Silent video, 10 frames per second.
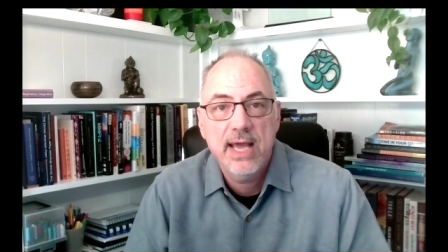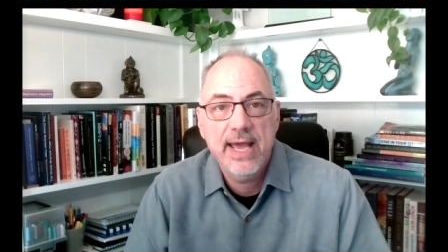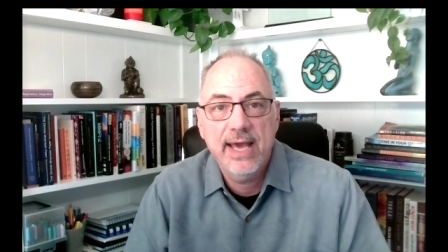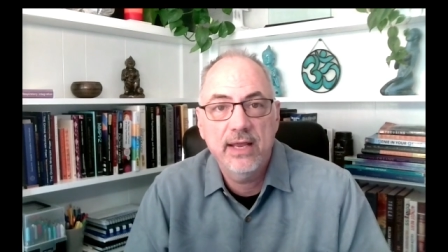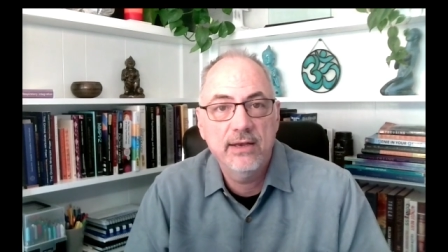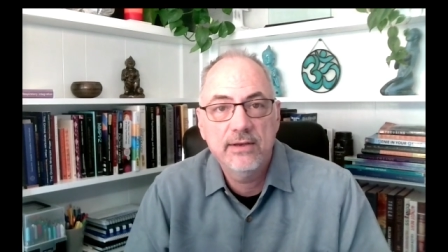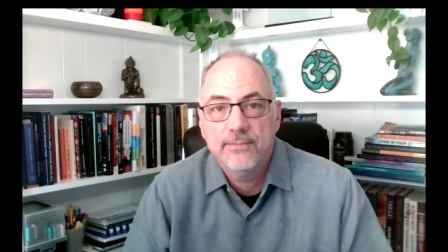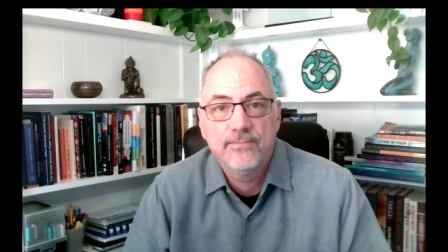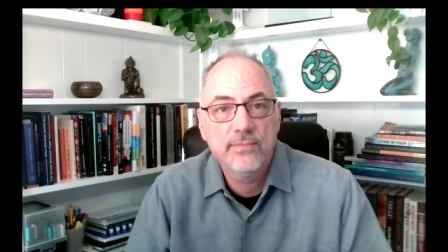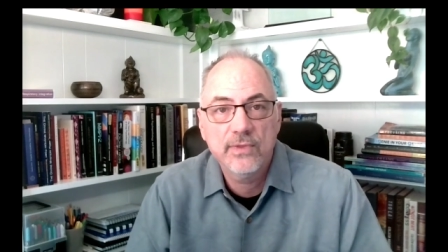
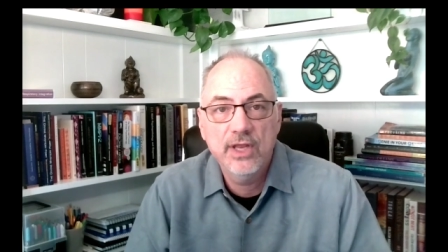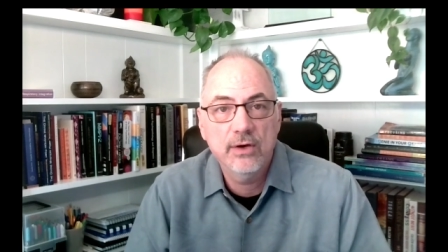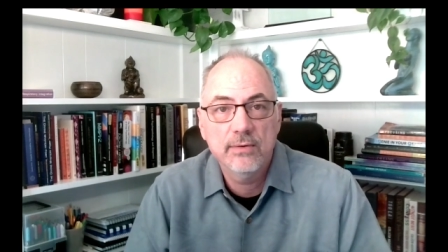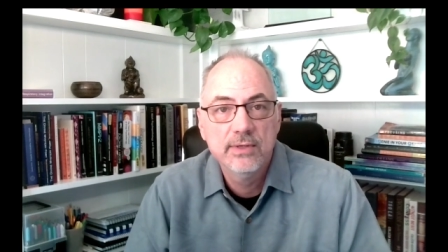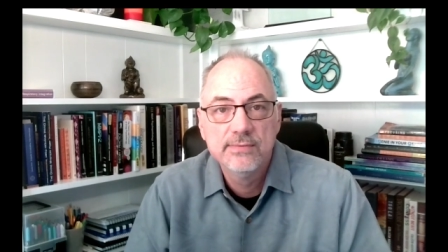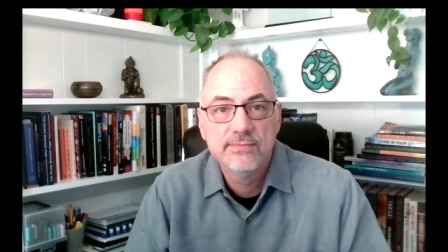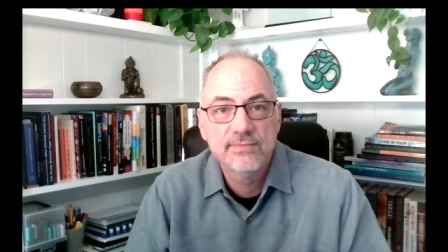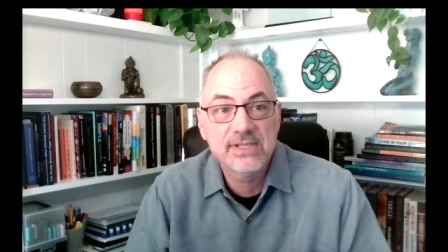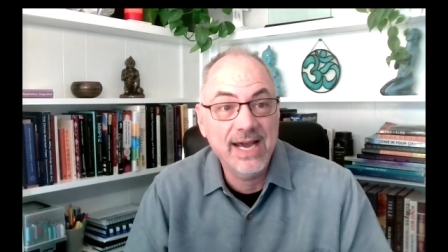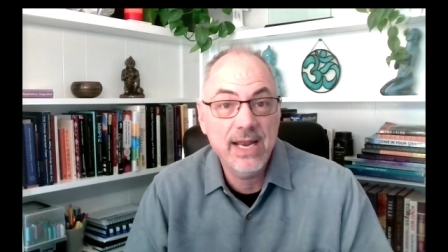and you know
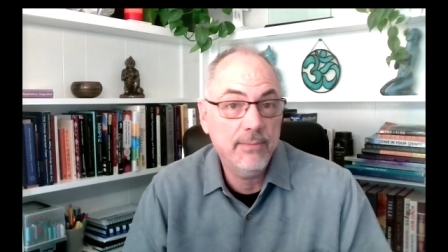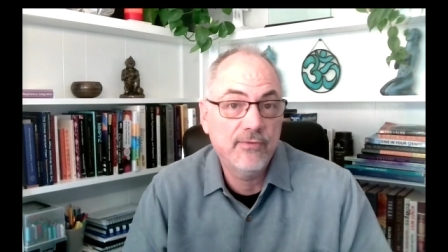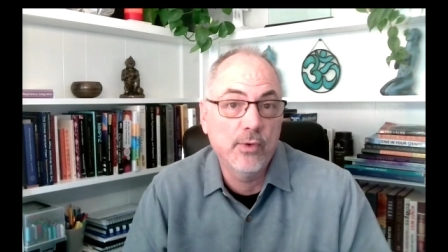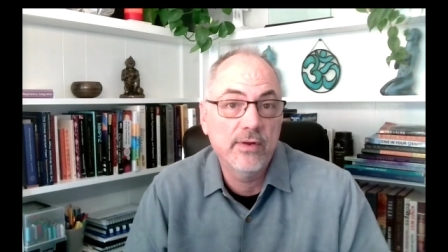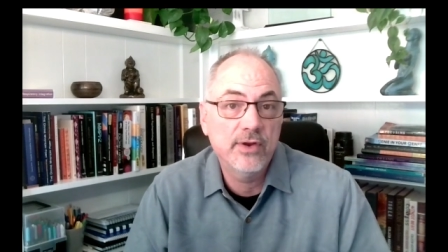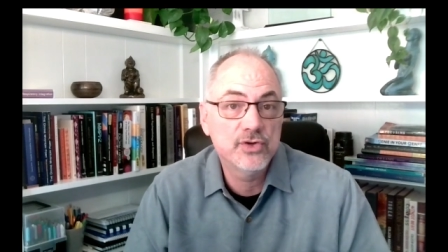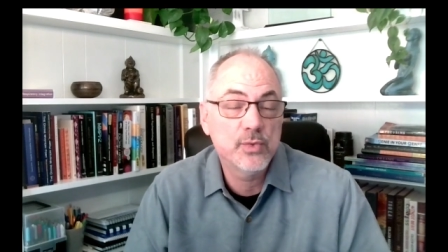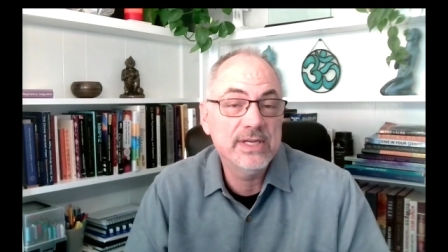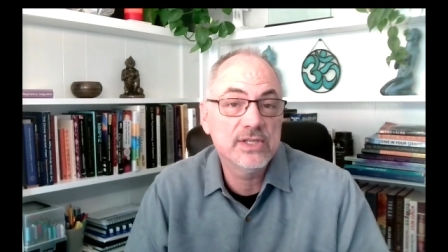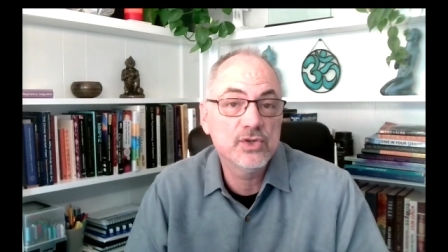sign up for it there's
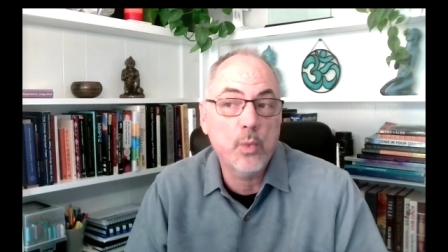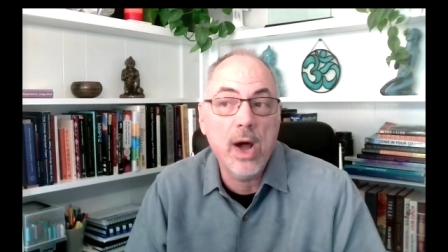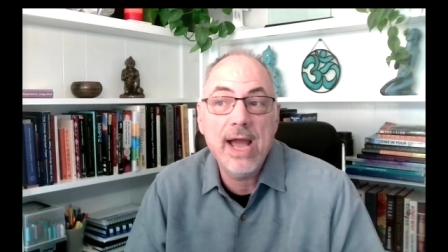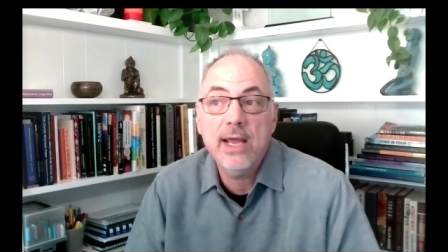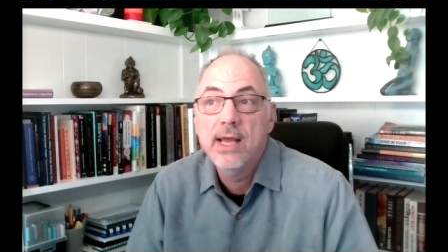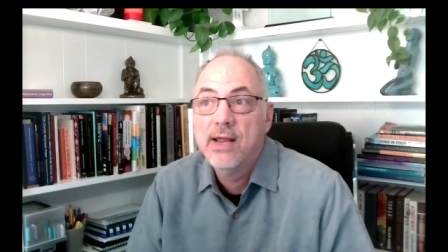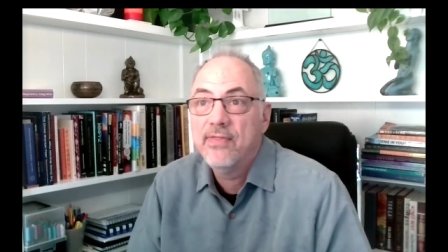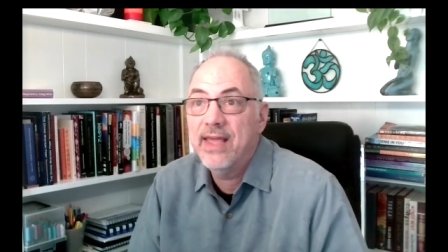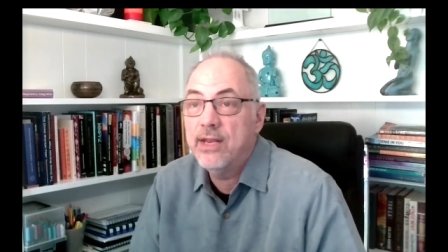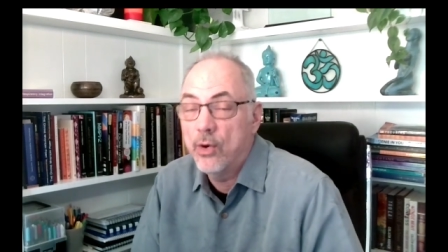reasons why
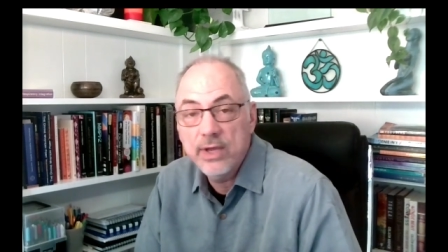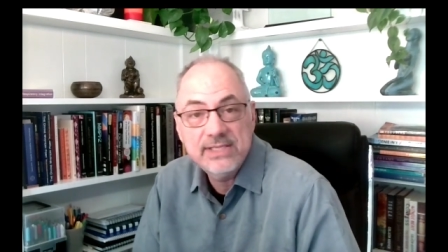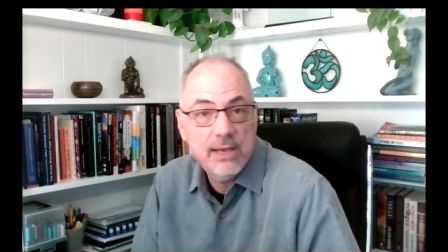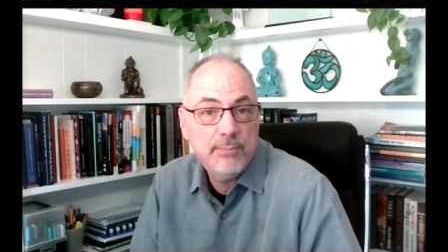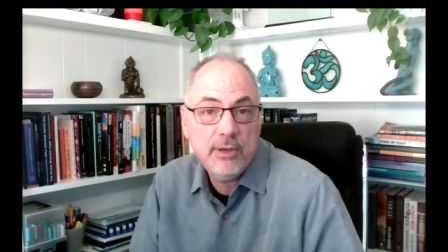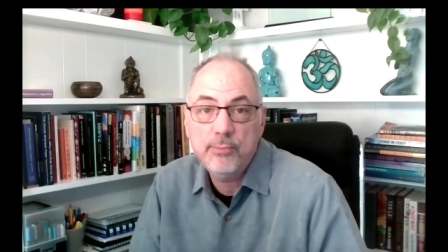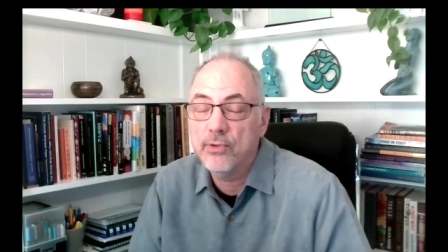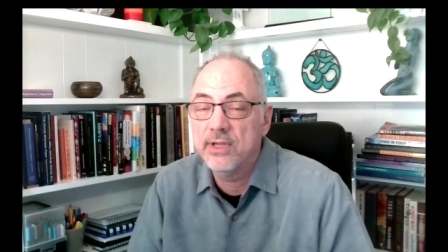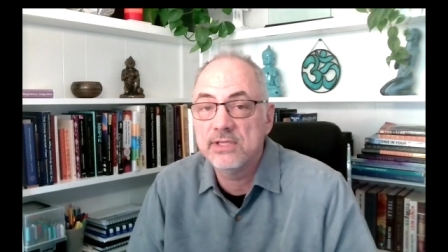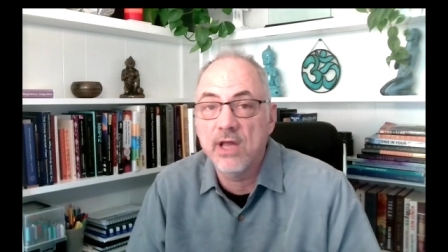they don't accept
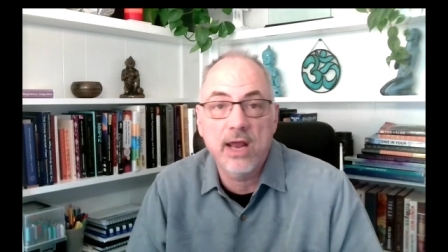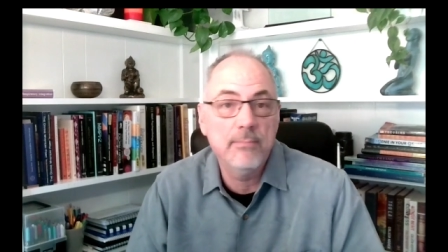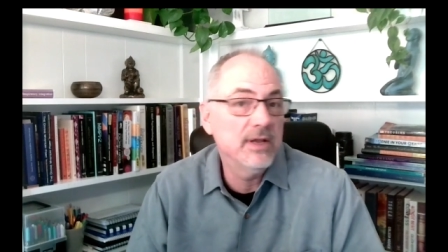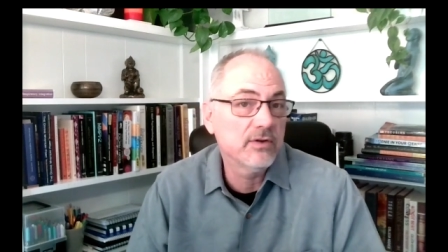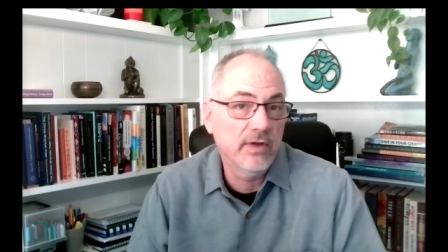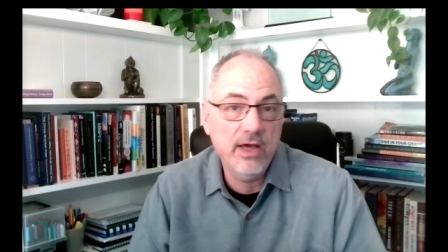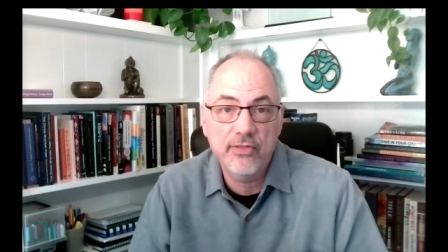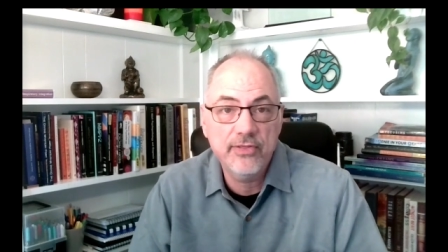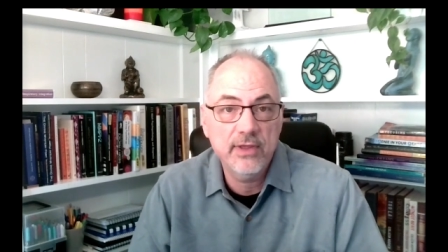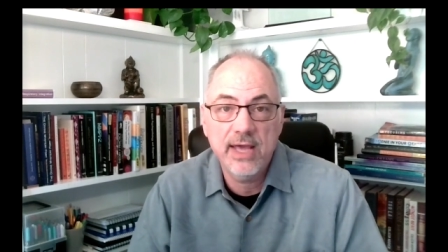people it's not a mental
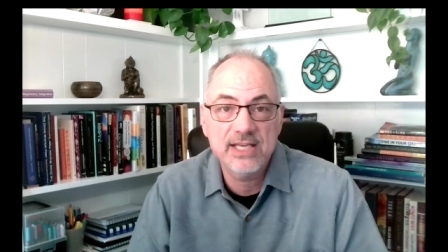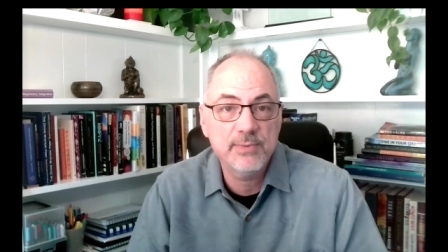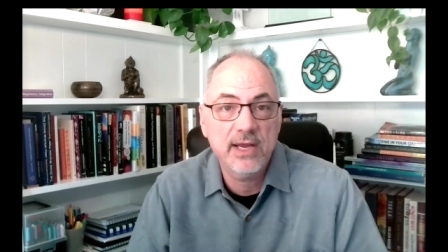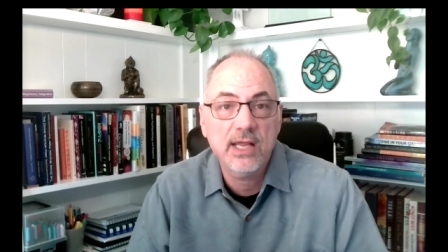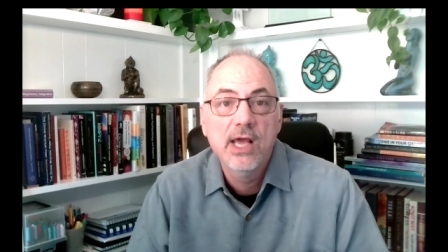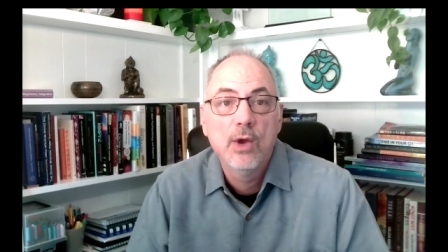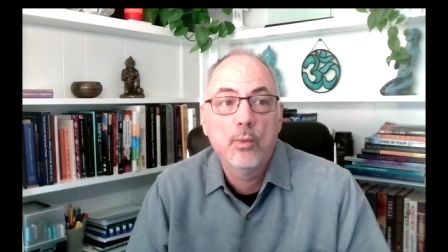health aspect